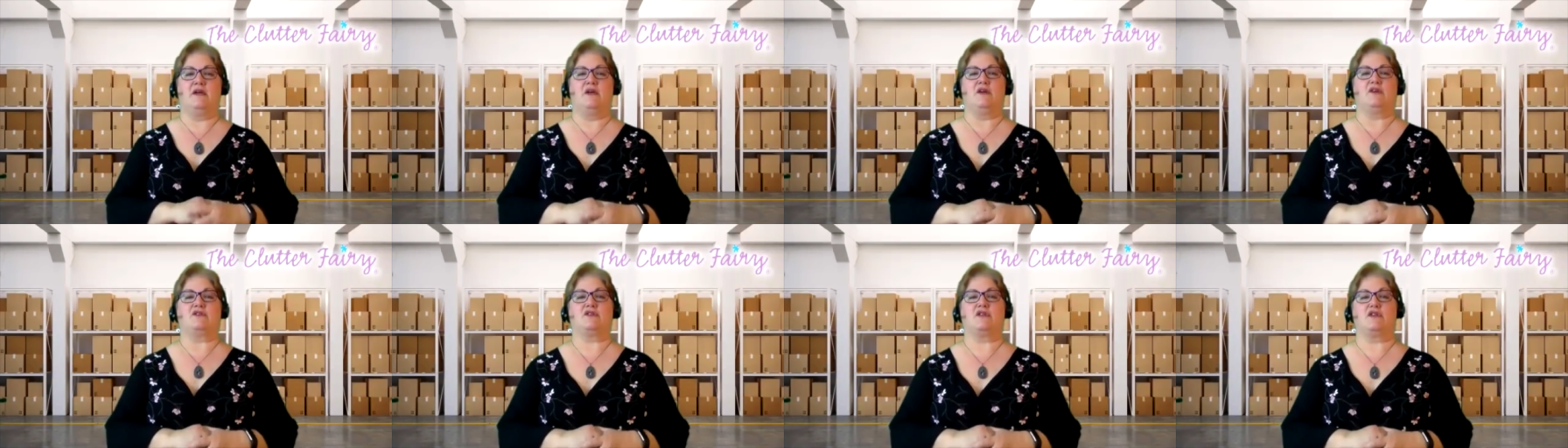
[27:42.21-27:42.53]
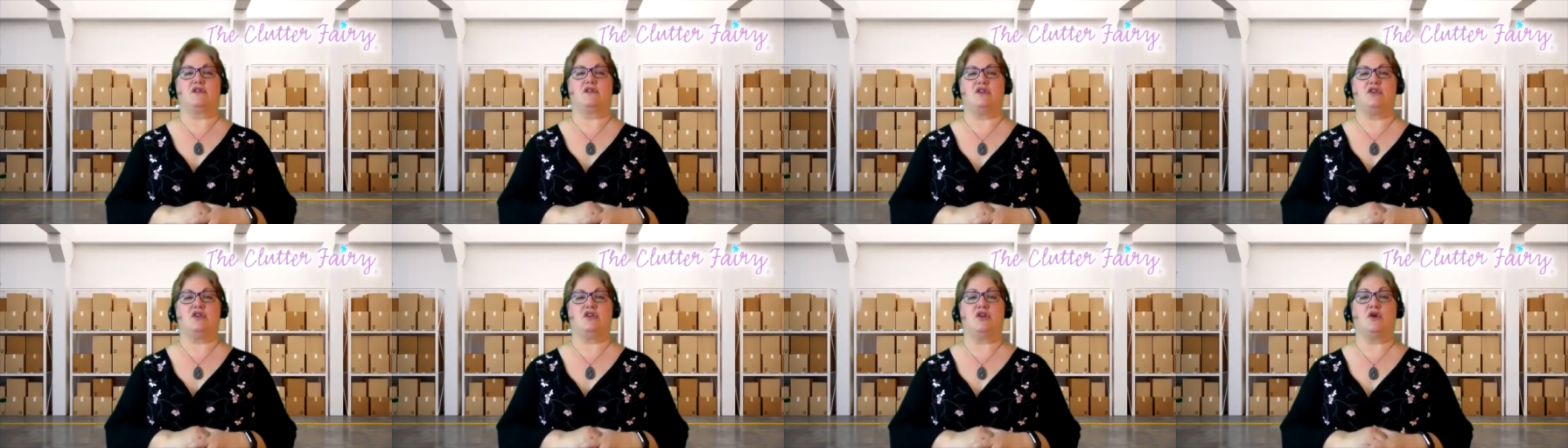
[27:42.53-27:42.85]
so
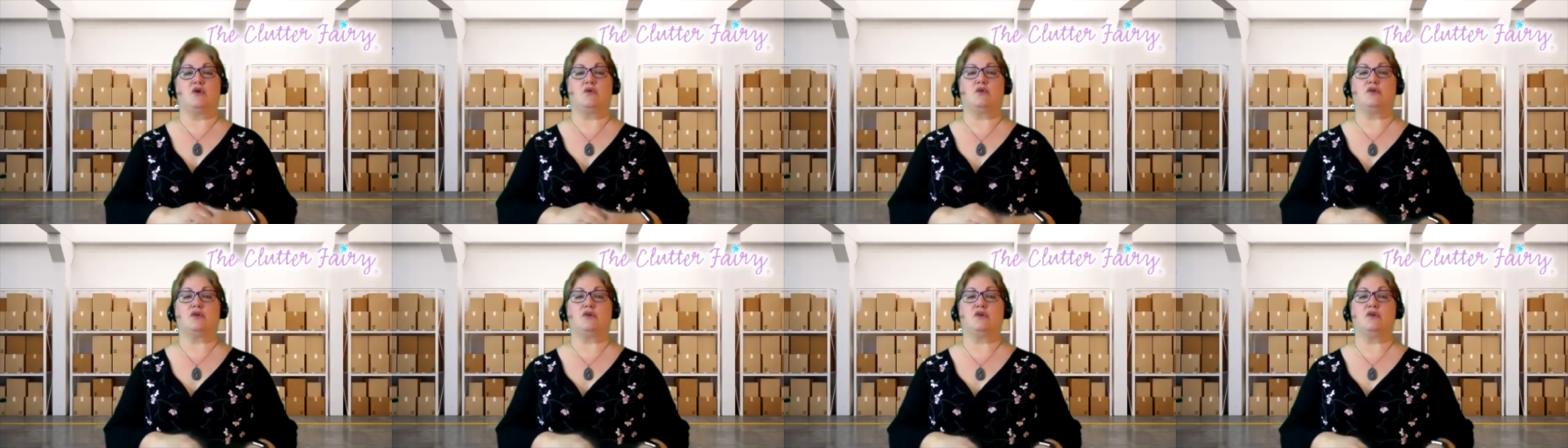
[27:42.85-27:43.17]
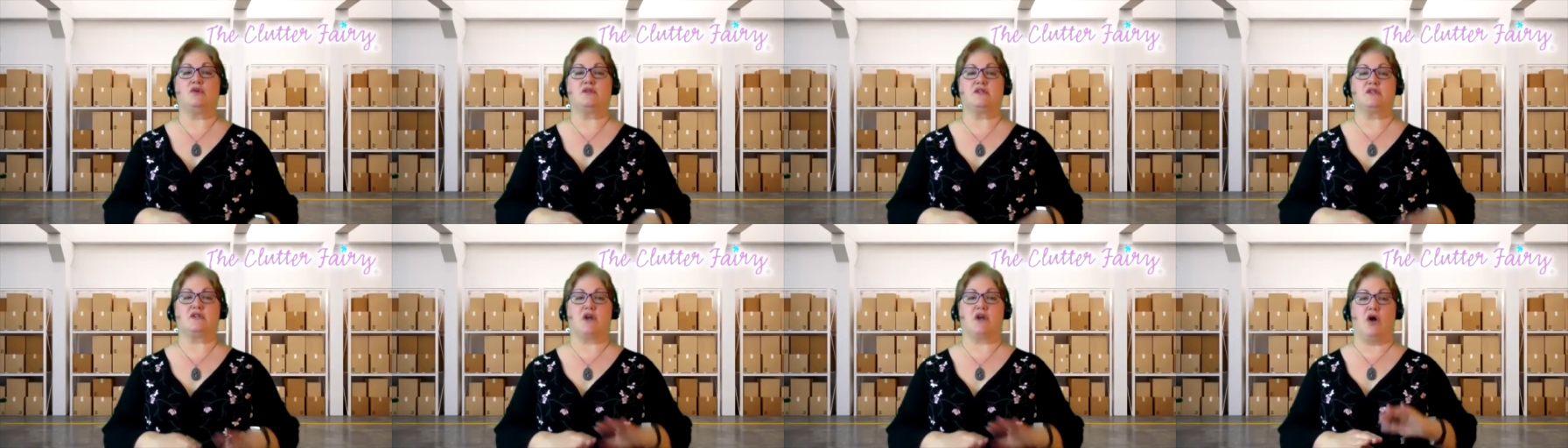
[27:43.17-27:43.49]
that you don't
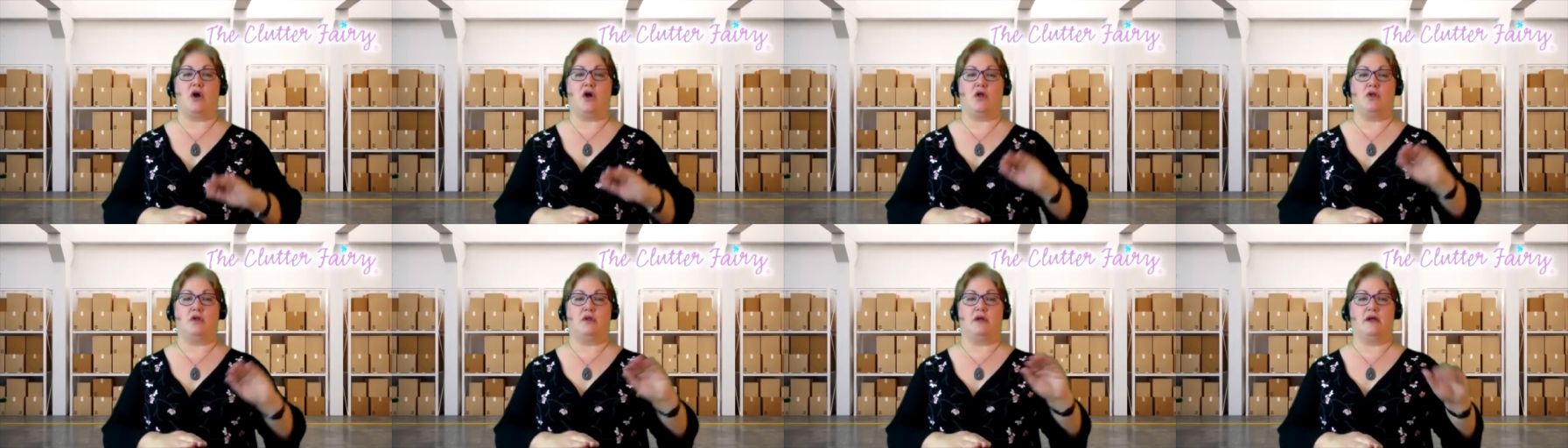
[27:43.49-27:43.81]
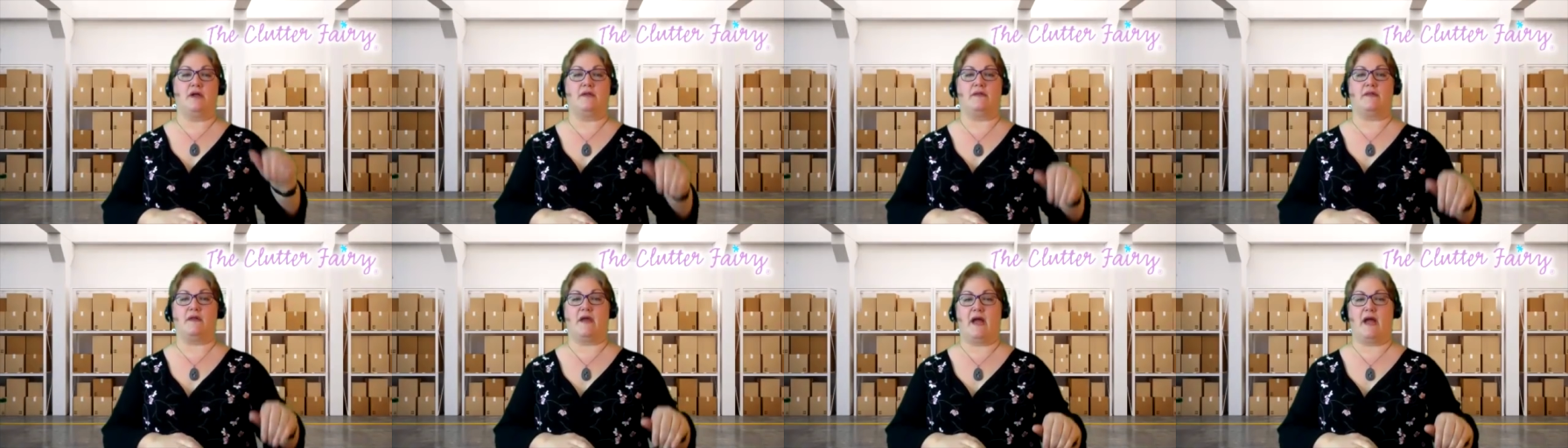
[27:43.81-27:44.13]
lose it all
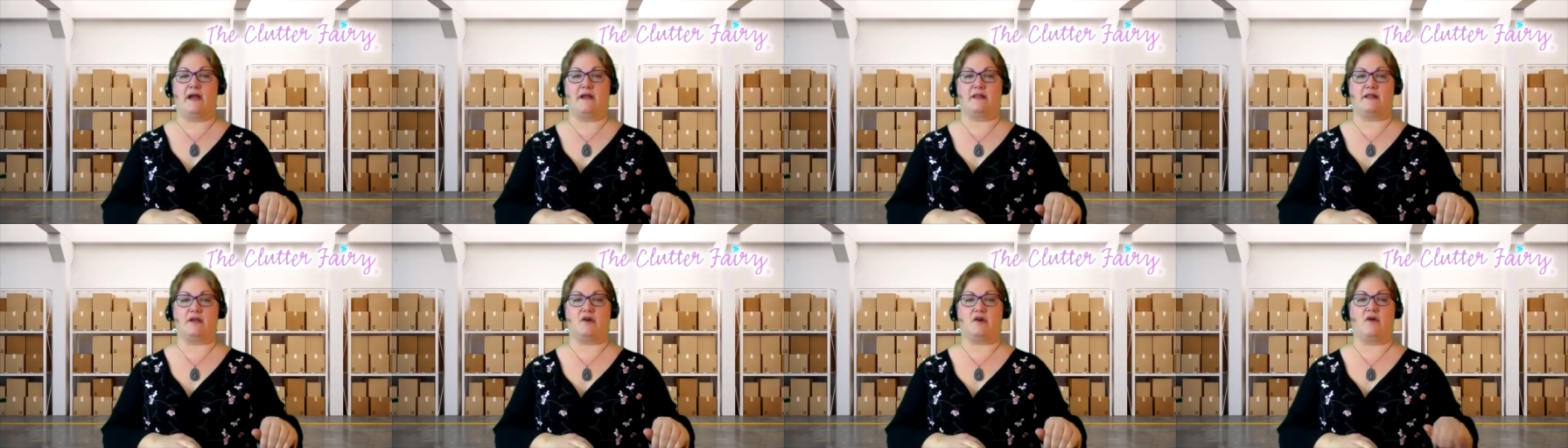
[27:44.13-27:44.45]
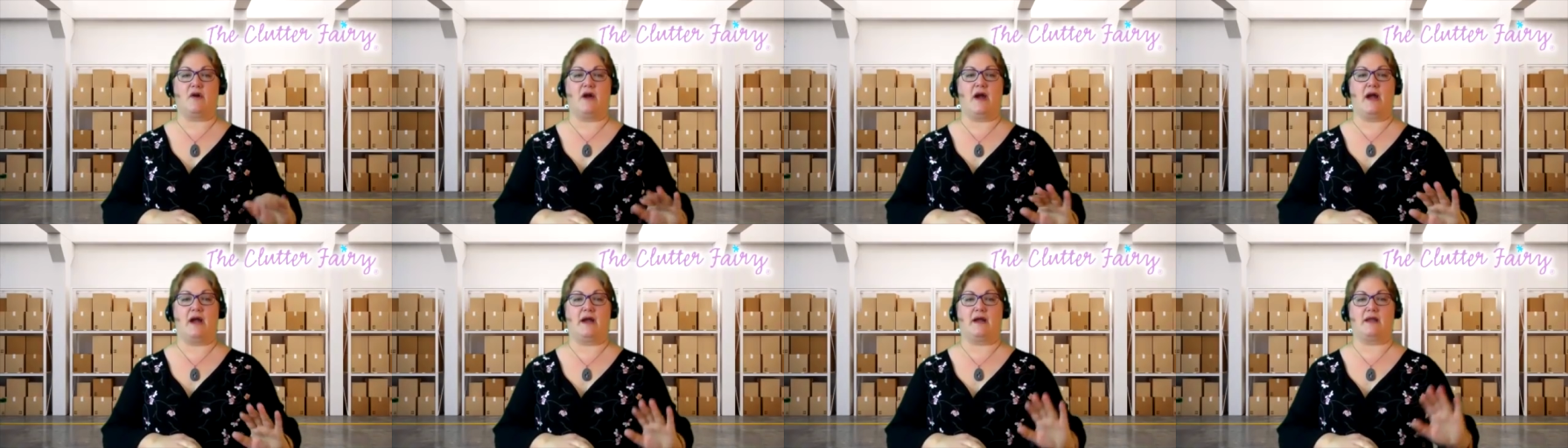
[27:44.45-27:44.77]
out of the
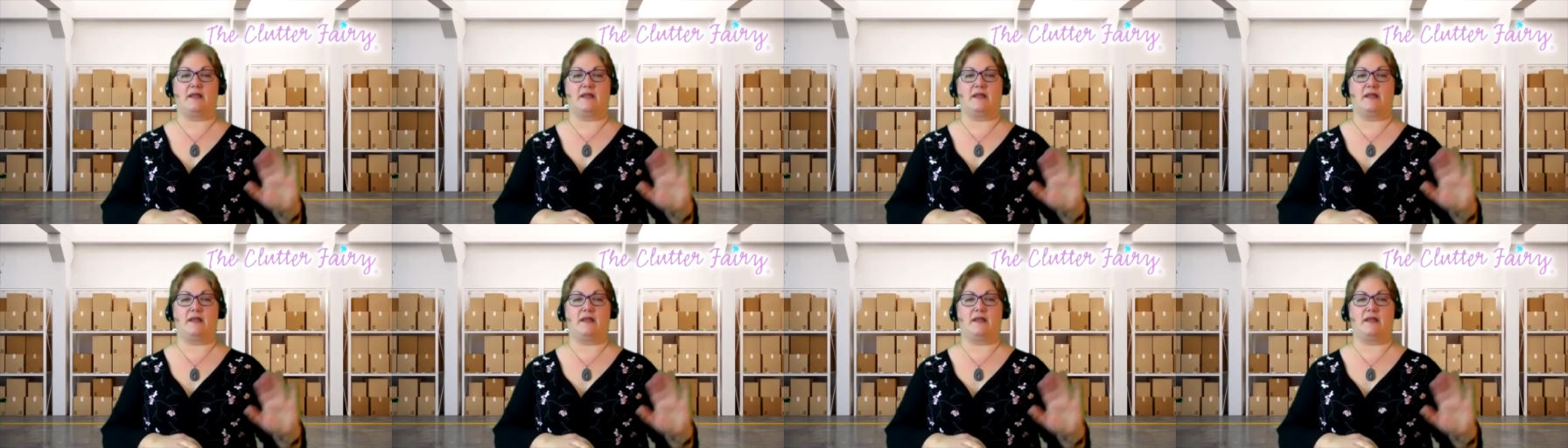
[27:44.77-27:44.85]
crack